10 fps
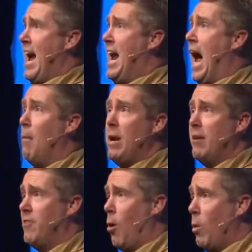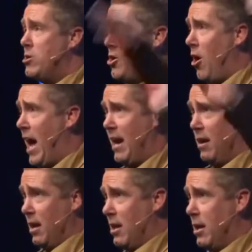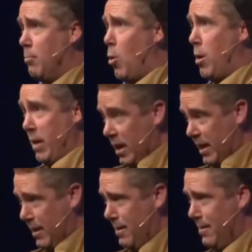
And how many of y'all wish y'all had a little more ability?